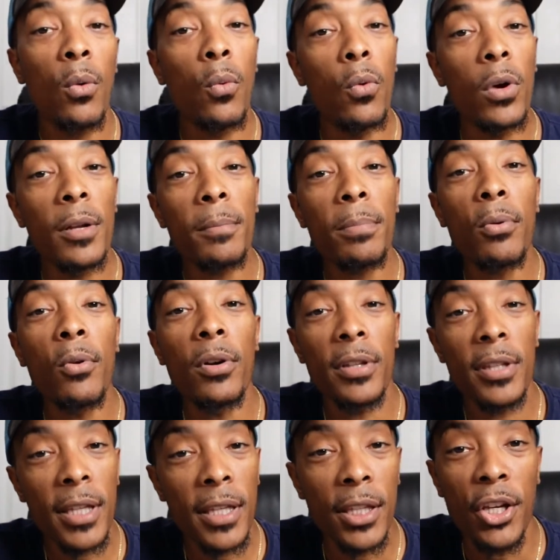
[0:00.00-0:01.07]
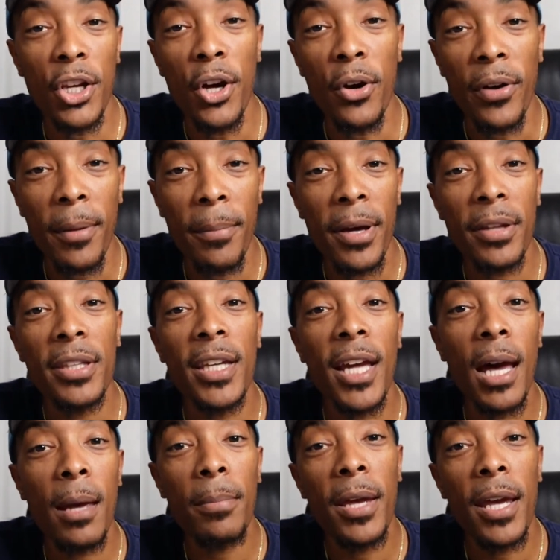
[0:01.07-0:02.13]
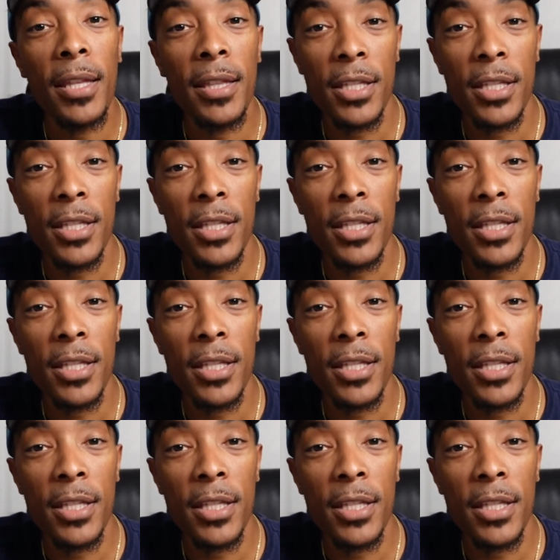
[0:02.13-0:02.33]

One important thing to note about the iPad